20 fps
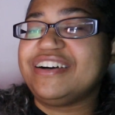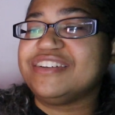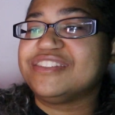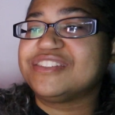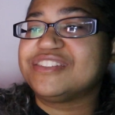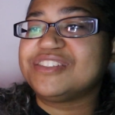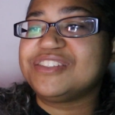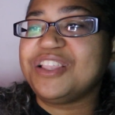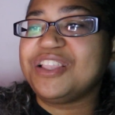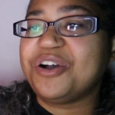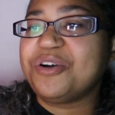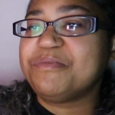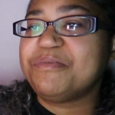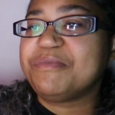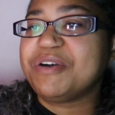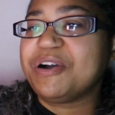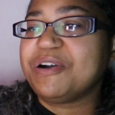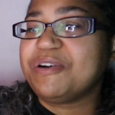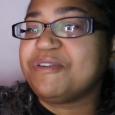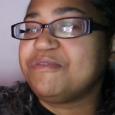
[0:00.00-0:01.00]
Slow
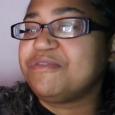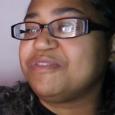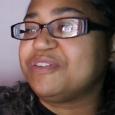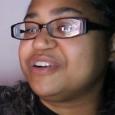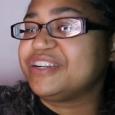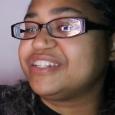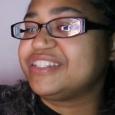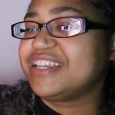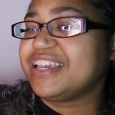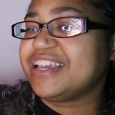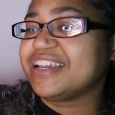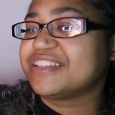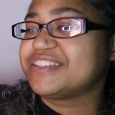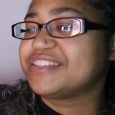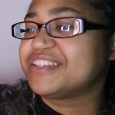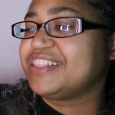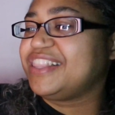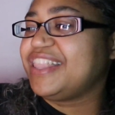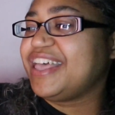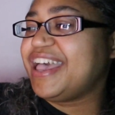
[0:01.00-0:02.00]
Mo, Vortex,
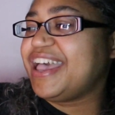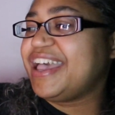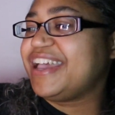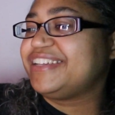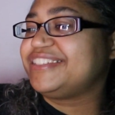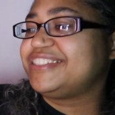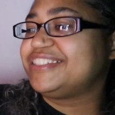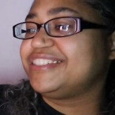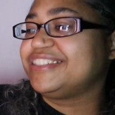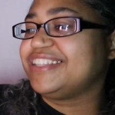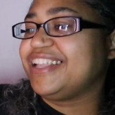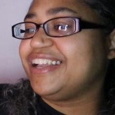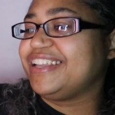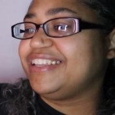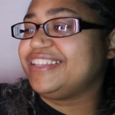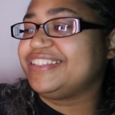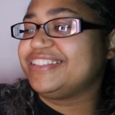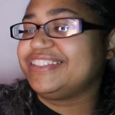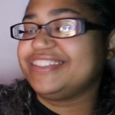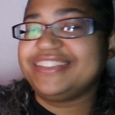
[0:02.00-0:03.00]
Clash,
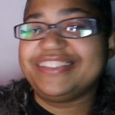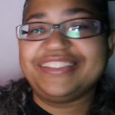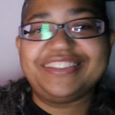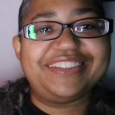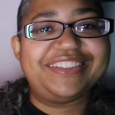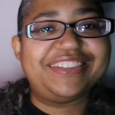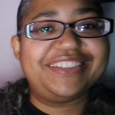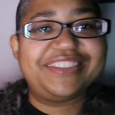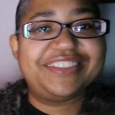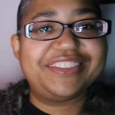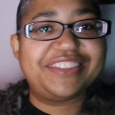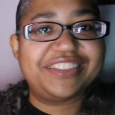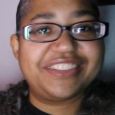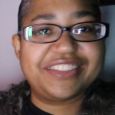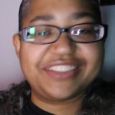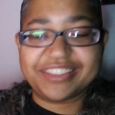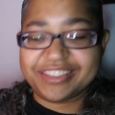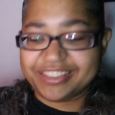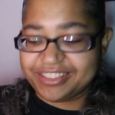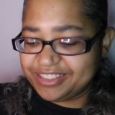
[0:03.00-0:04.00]
like,
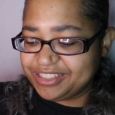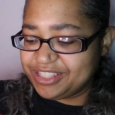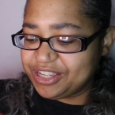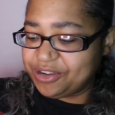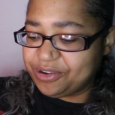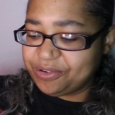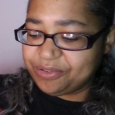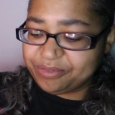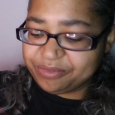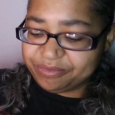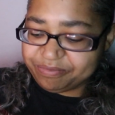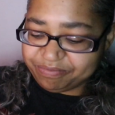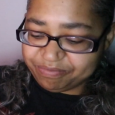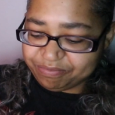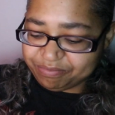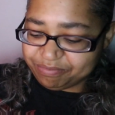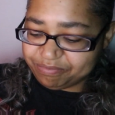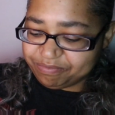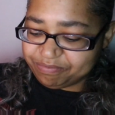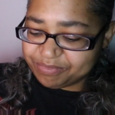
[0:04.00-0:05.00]
just, yo,
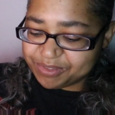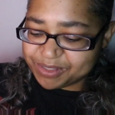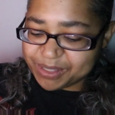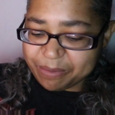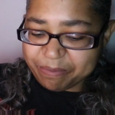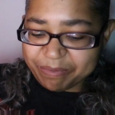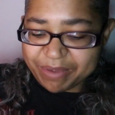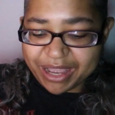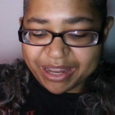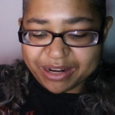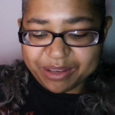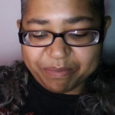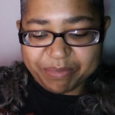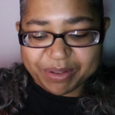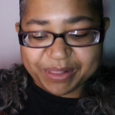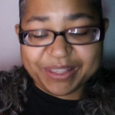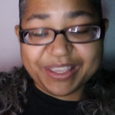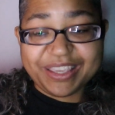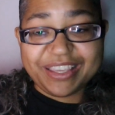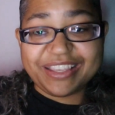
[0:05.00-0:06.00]
somebody
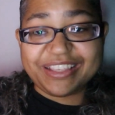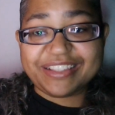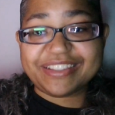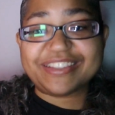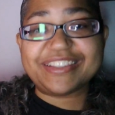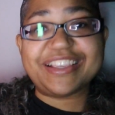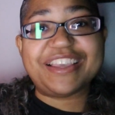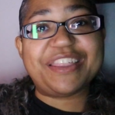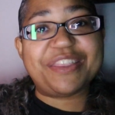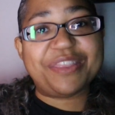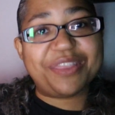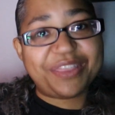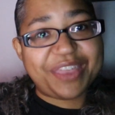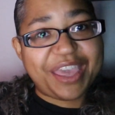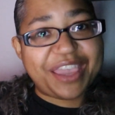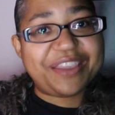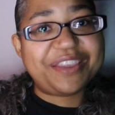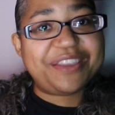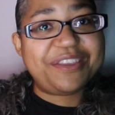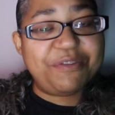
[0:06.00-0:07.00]
please, and
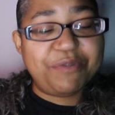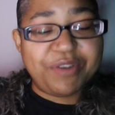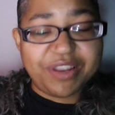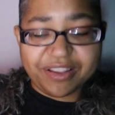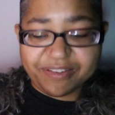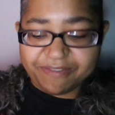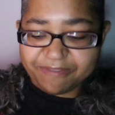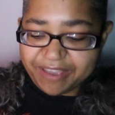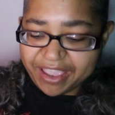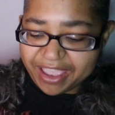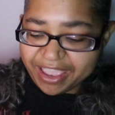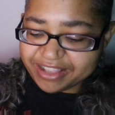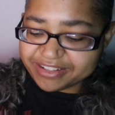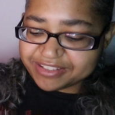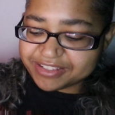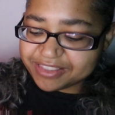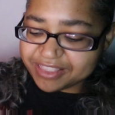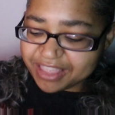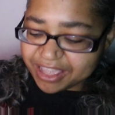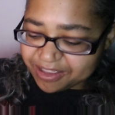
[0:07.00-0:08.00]
thank you in
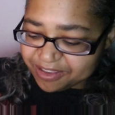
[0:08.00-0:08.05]
advance.